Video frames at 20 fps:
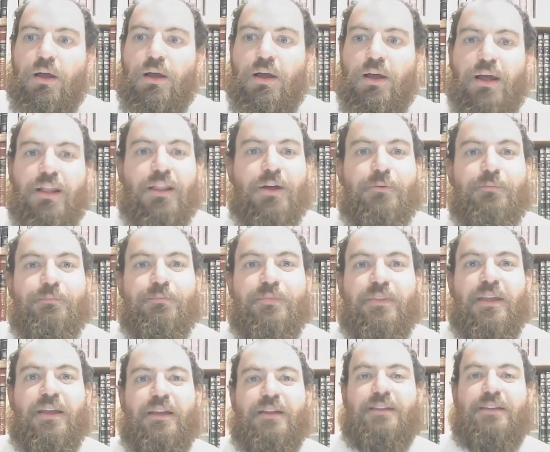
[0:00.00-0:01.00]
Hello.
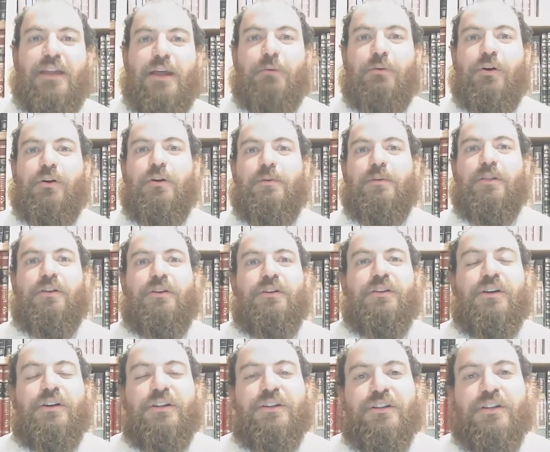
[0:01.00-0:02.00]
Today we're going to be
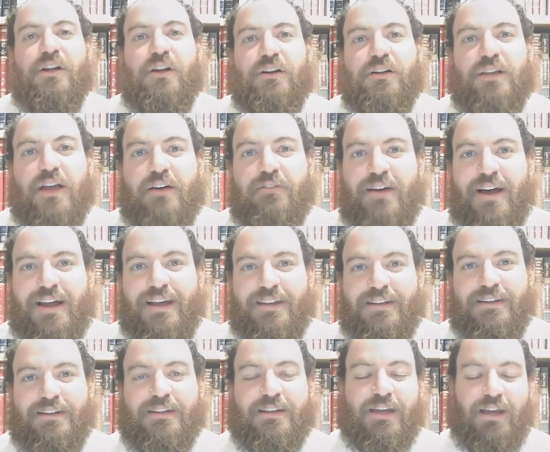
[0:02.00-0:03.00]
learning the Torah Daf
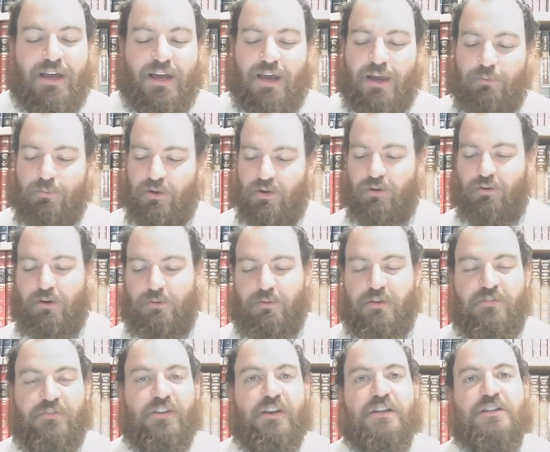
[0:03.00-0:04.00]
Ayin. Uh, we are going to
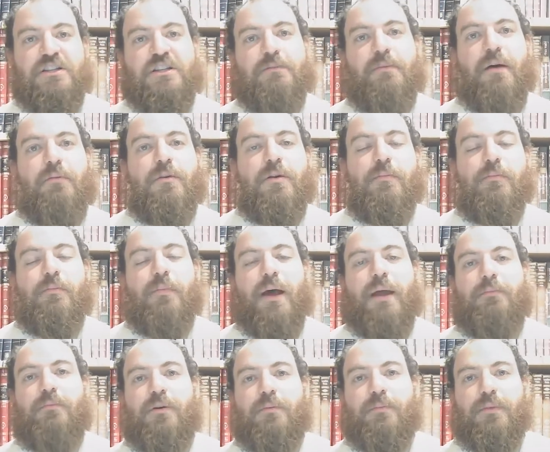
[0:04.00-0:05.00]
be finishing the Maimer
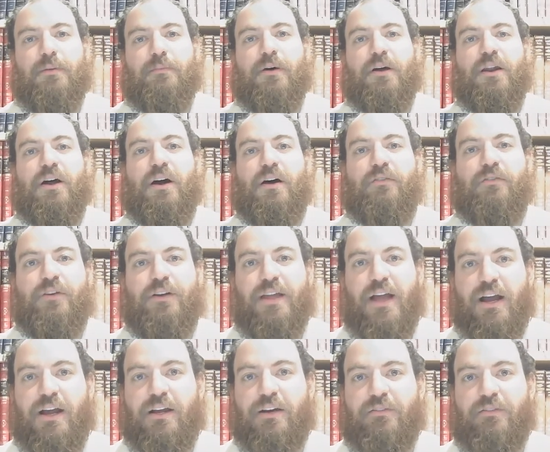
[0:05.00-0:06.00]
Mimana Afar
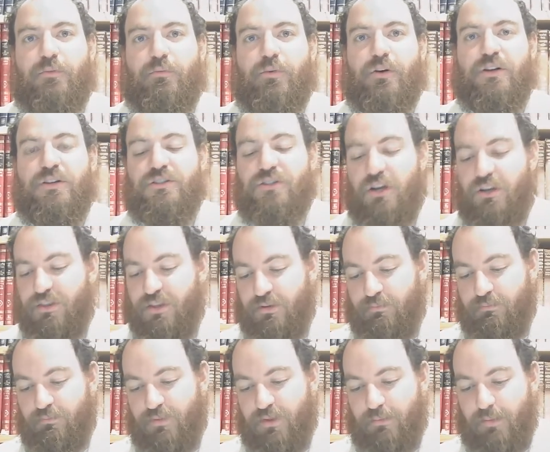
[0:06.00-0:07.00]
Yaakov, and we're going to start the,
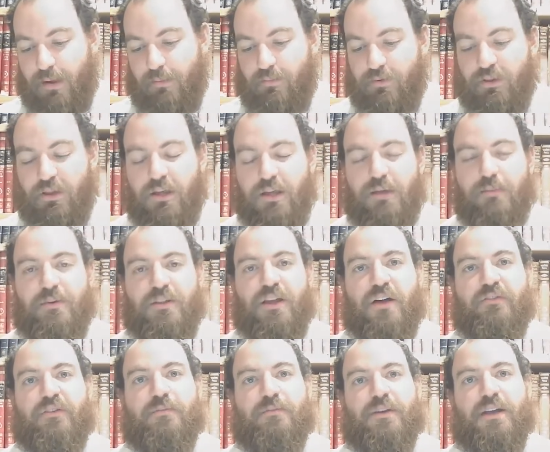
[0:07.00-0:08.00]
the Maimer Lehibit
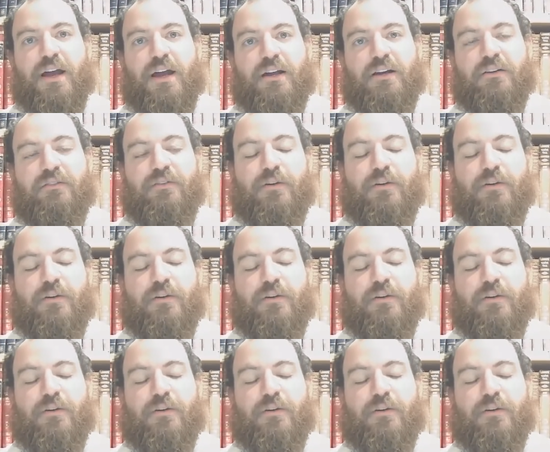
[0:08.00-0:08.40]
Avin B'Yaakov.